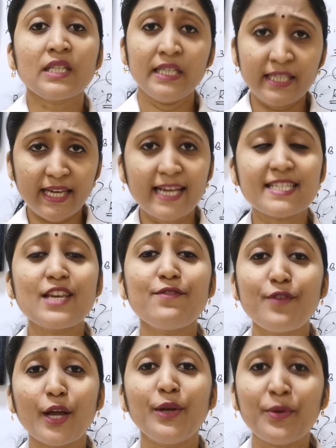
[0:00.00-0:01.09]
In case
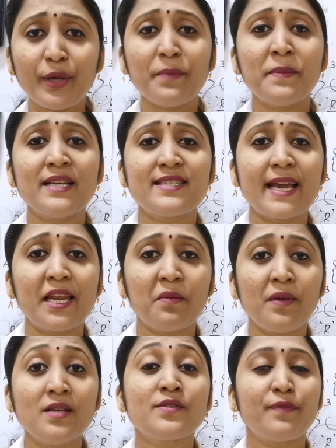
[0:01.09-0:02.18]
if you are new in my
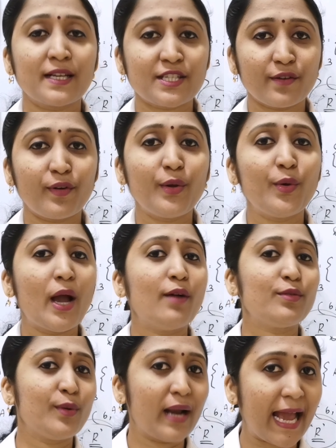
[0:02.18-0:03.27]
channel, means first of all you
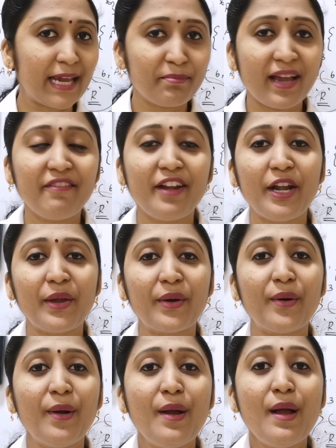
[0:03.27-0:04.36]
have to like my
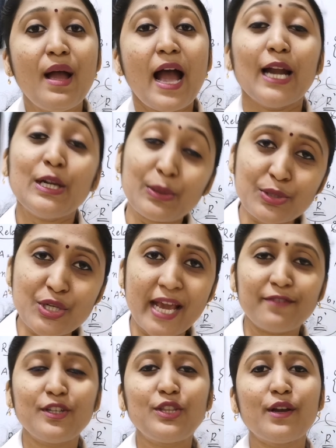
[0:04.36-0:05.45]
video and do
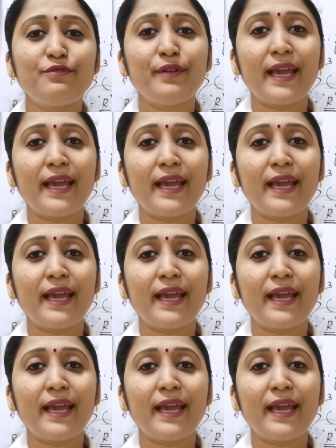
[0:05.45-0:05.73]
share with your